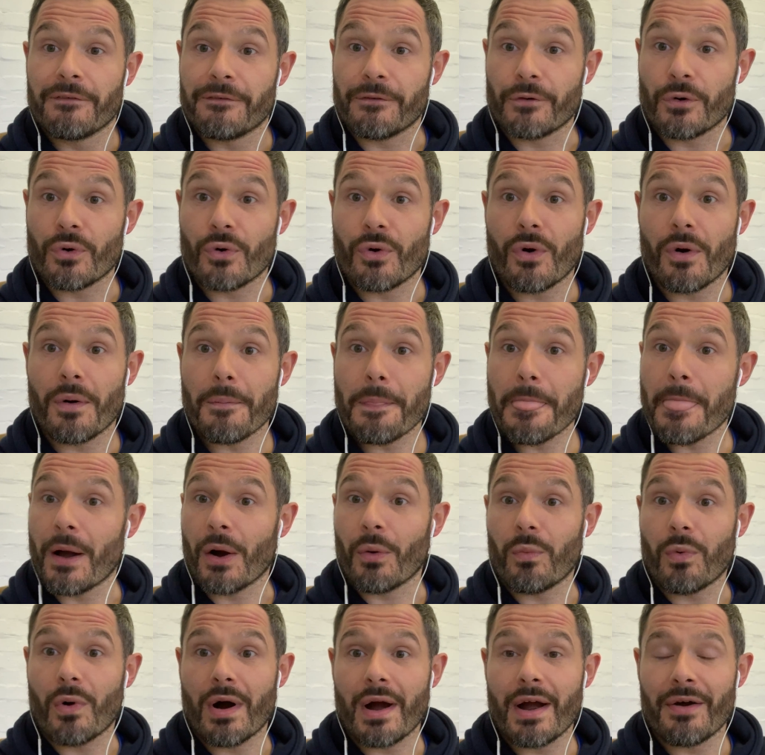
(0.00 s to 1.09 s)
goals for a
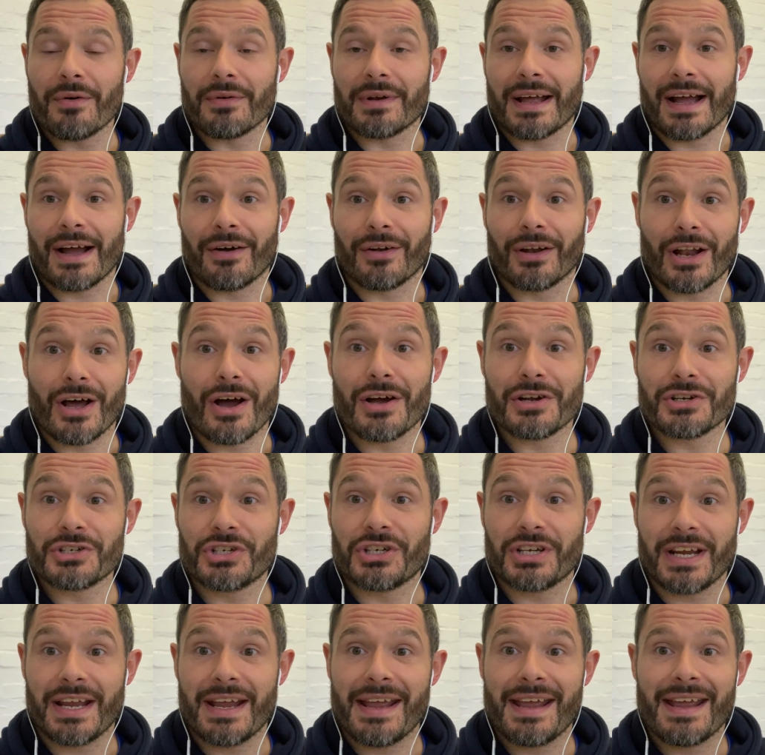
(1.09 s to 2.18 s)
while now. Last
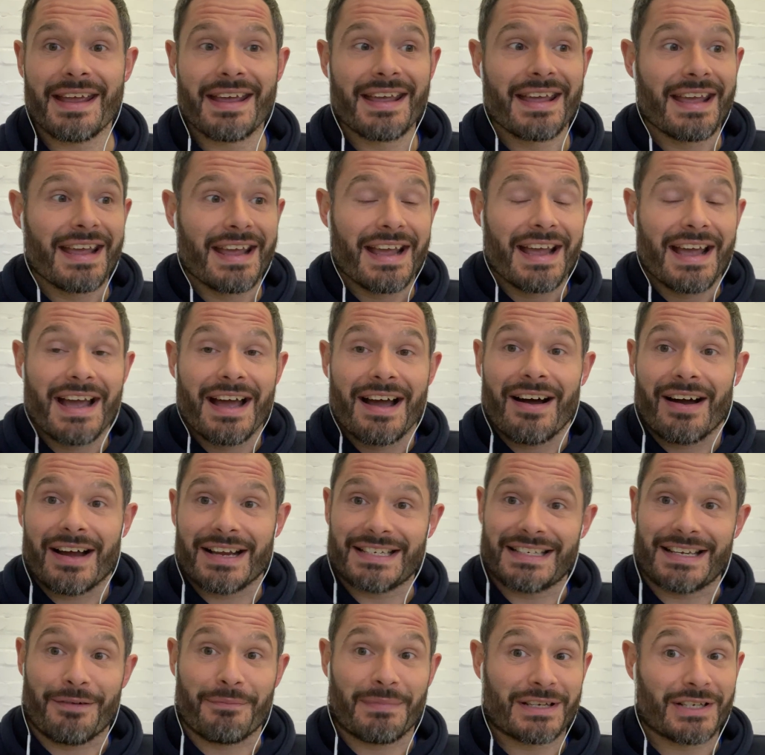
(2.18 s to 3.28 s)
year, I
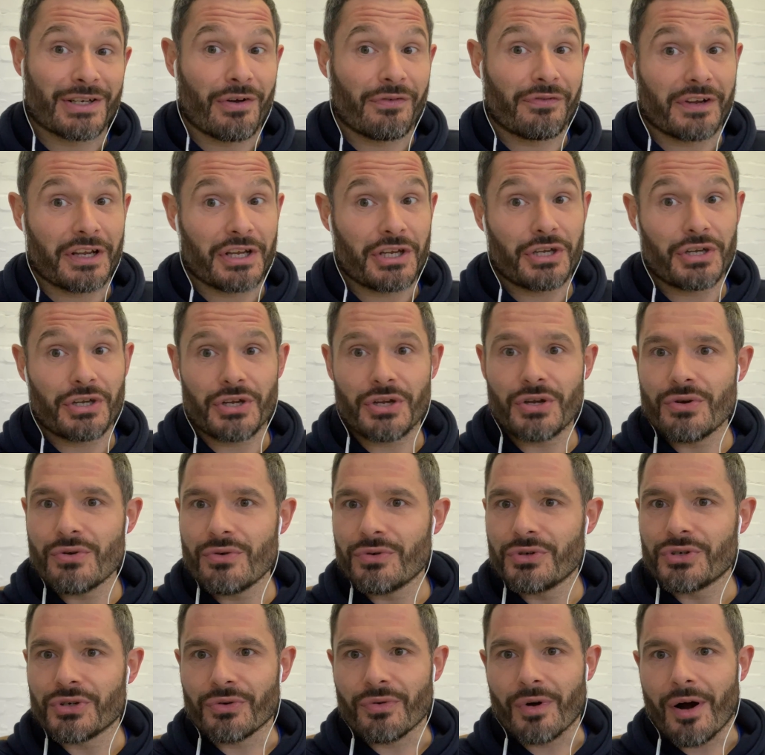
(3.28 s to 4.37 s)
set myself a
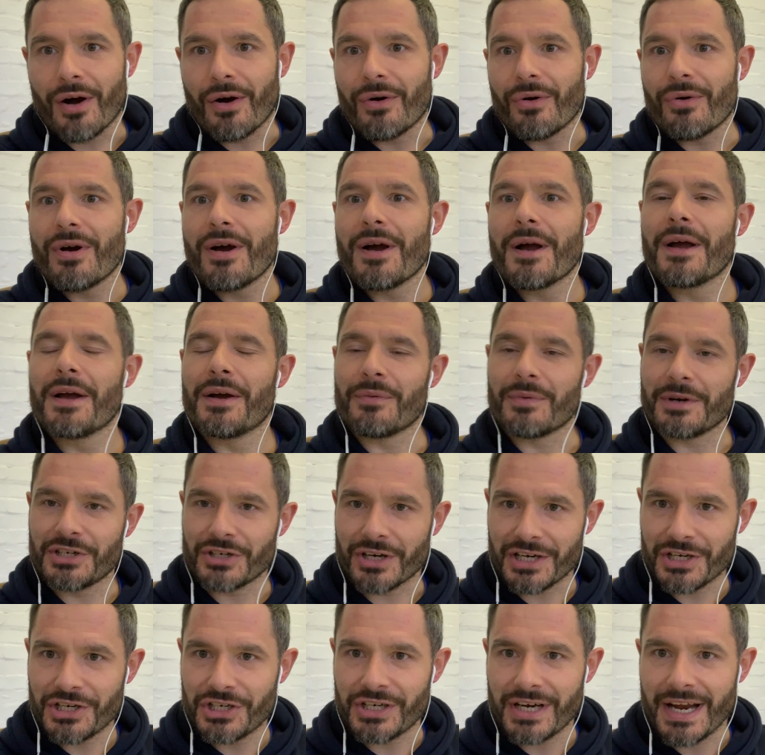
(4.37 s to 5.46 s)
huge goal which
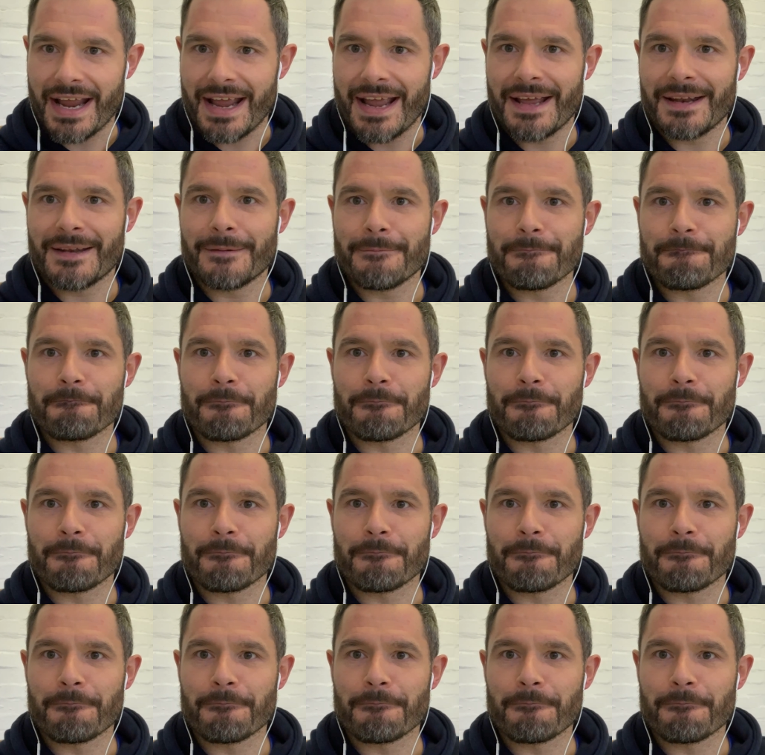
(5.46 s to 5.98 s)
I shared